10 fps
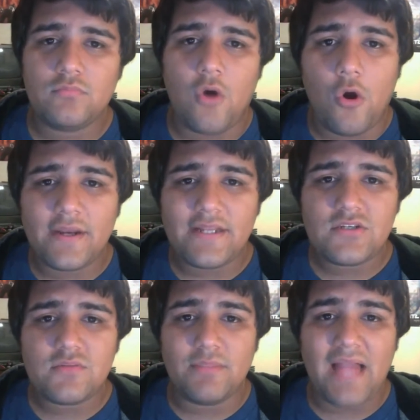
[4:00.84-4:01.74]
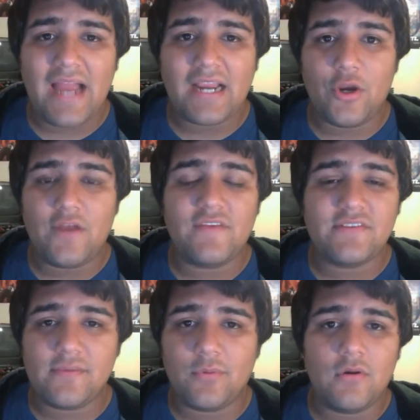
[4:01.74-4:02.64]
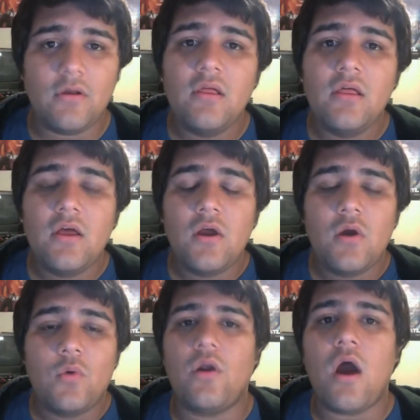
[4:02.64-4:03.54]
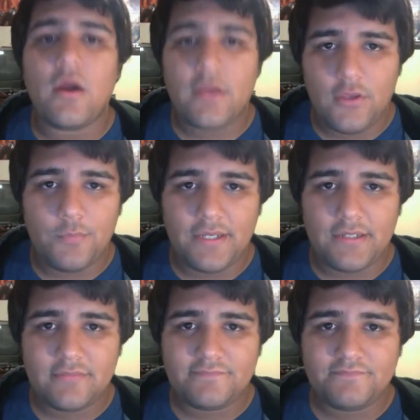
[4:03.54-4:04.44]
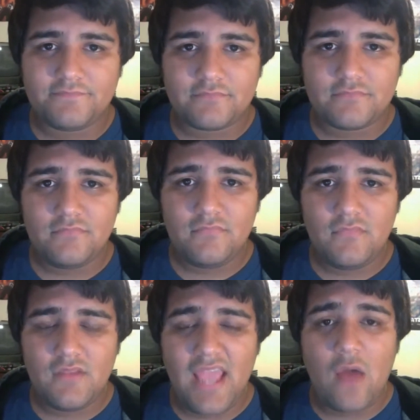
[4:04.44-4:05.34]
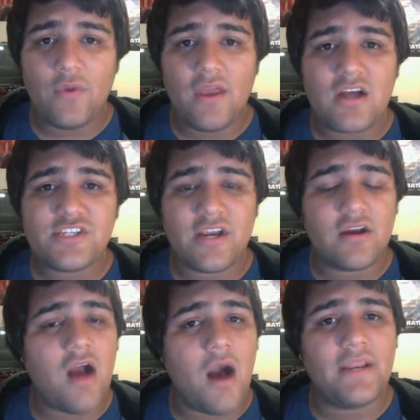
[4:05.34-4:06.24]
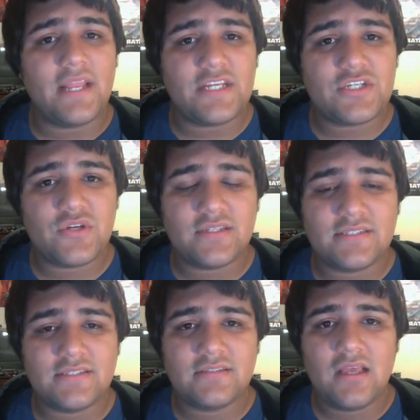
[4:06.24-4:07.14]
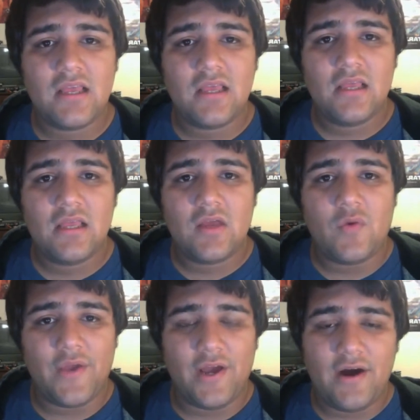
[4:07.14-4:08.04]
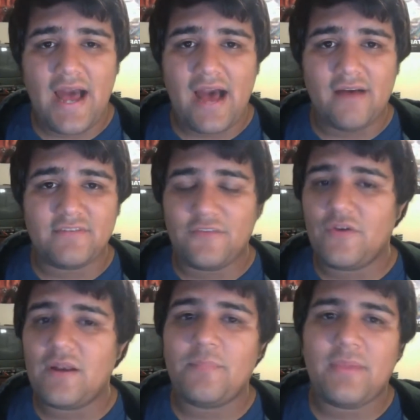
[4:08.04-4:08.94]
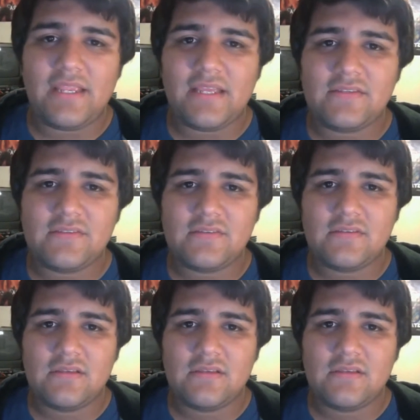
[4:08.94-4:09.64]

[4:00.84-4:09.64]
orange, black, or invisible. We're all human and we all share common interests. We all have different opinions.